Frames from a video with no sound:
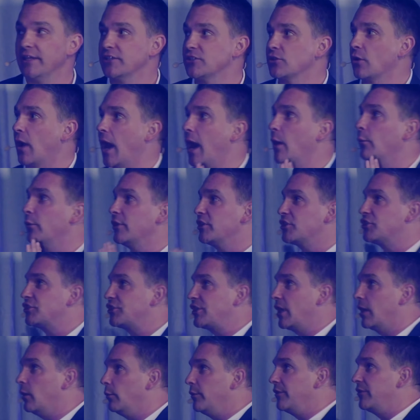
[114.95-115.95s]
So I want to
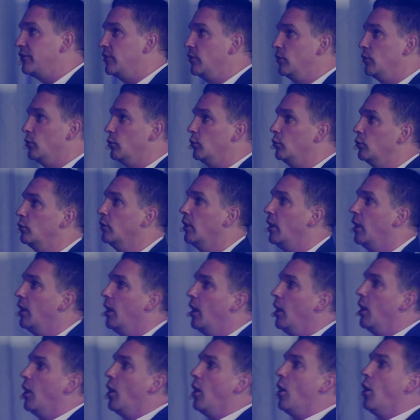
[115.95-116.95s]
share with you
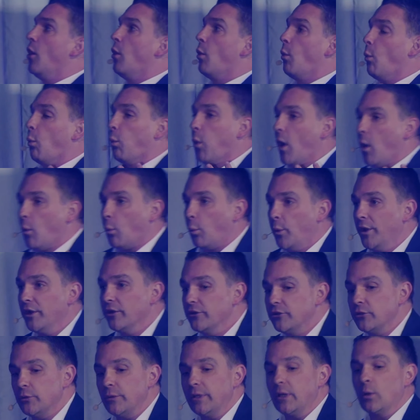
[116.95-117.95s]
what we're
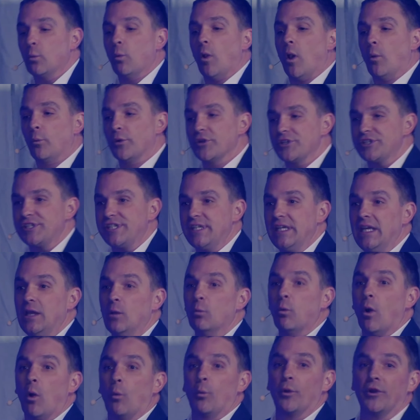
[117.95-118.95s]
doing, what we're seeing,
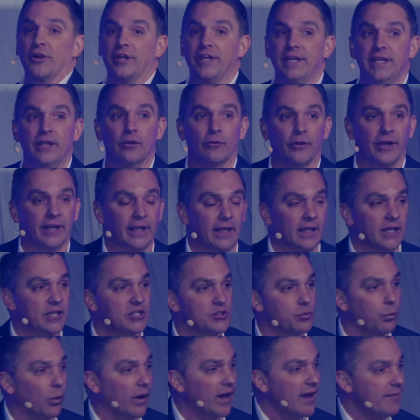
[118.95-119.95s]
what we're hearing. Because
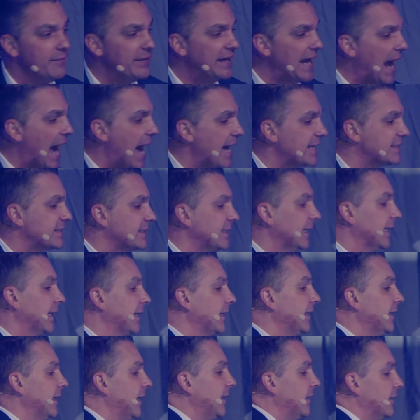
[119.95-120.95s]
what I've been asking,
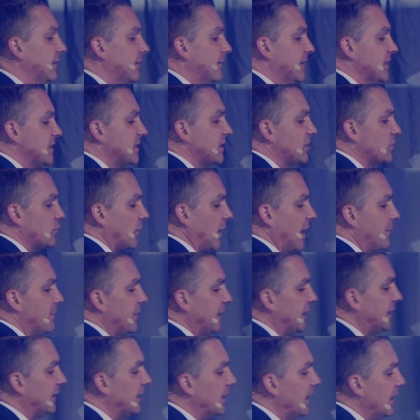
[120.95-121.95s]
and, and this is what I've
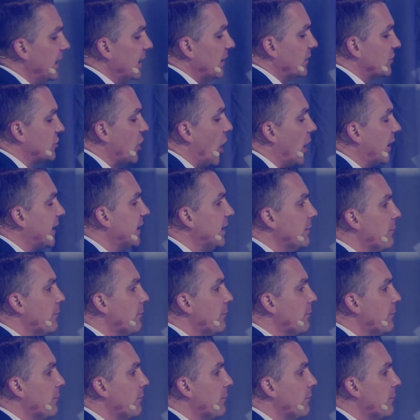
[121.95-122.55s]
been talking to